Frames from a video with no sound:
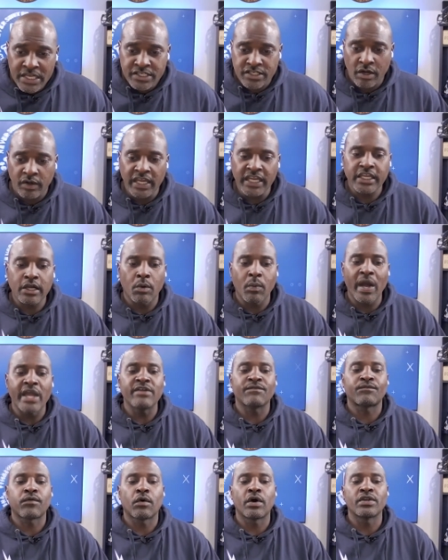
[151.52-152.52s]
So he can
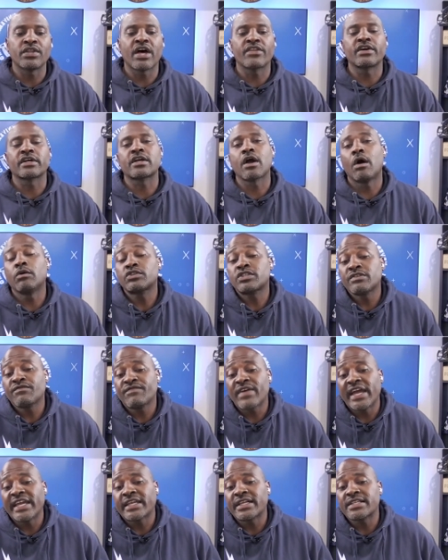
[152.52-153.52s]
wait for another
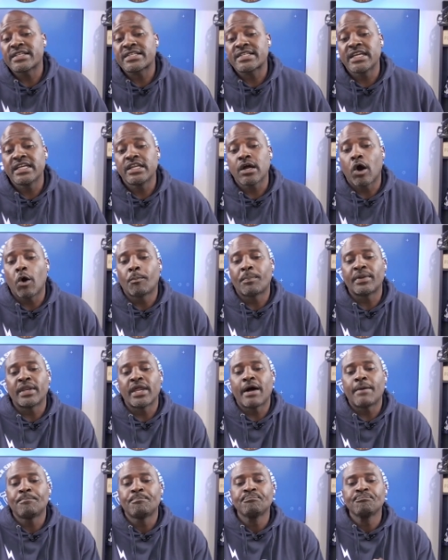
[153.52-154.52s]
coaching vacancy to open
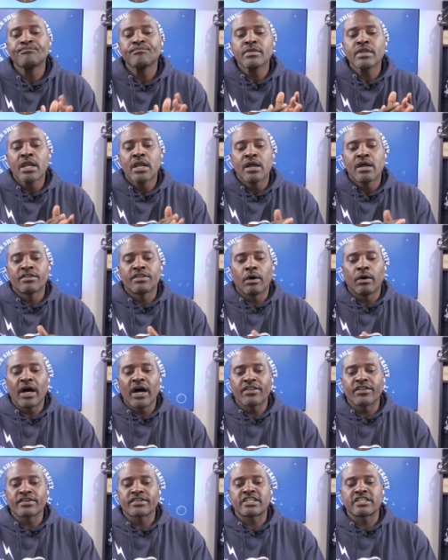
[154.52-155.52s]
up, though
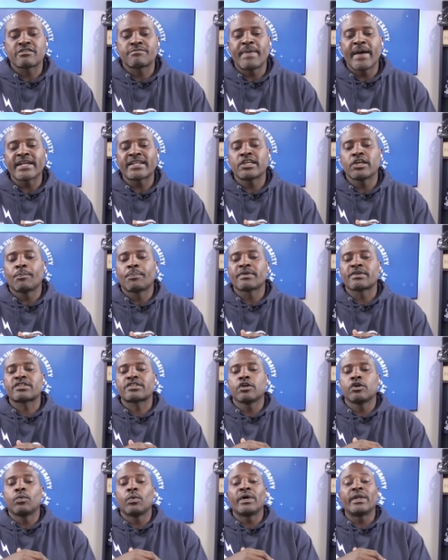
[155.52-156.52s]
others suspect he'll
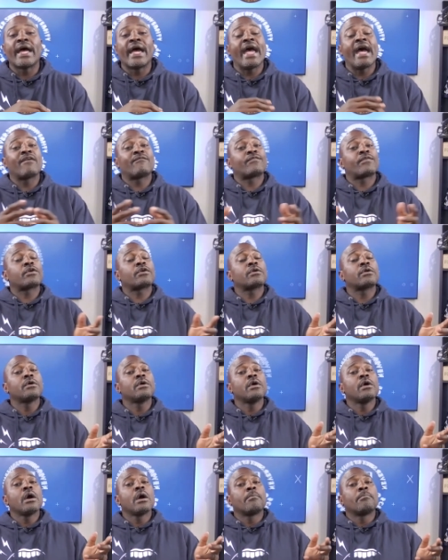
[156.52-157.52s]
pursue whatever
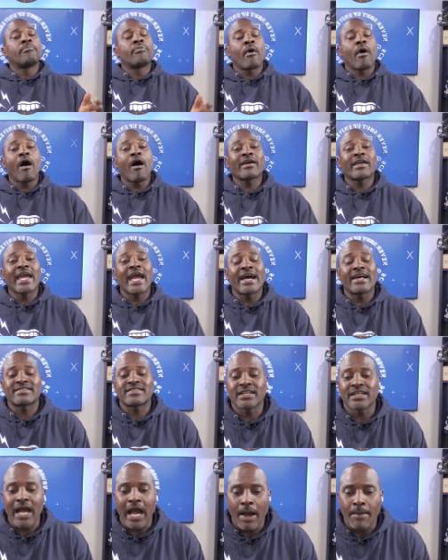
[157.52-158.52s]

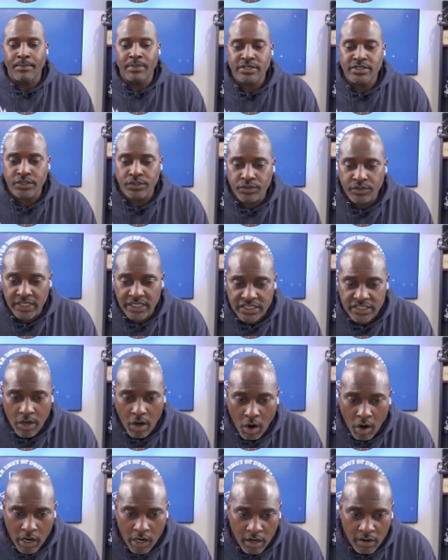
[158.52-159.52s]
broadcasting opportunities
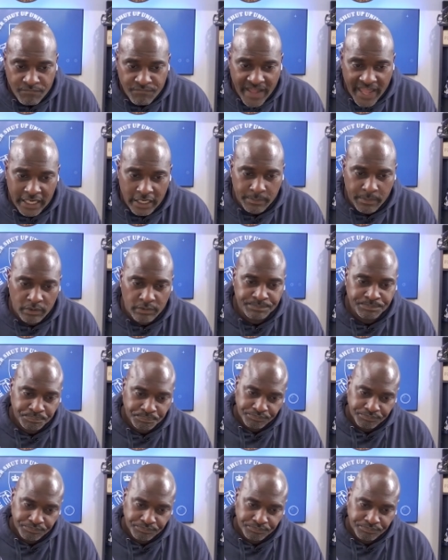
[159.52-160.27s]
are available.